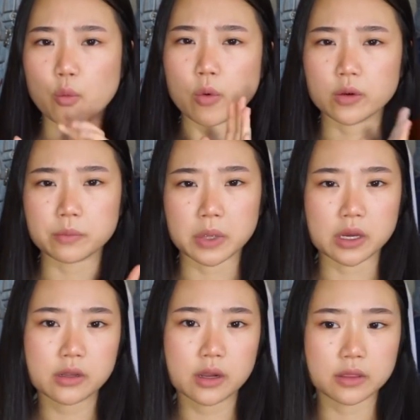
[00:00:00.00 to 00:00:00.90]
a 1
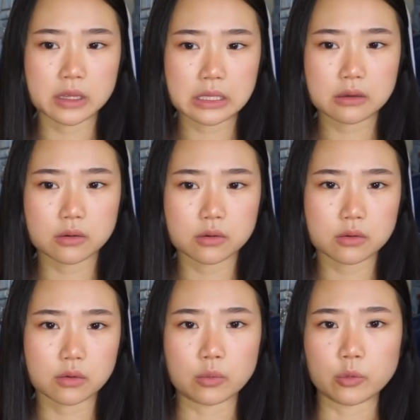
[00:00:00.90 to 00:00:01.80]
minute, I think,
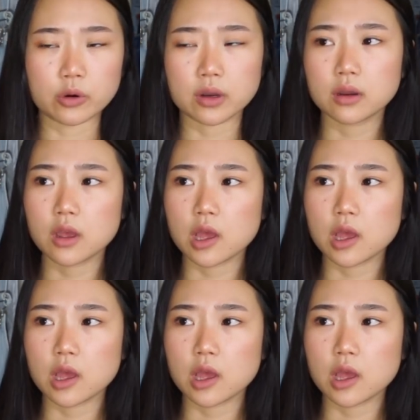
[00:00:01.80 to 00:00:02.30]
or more.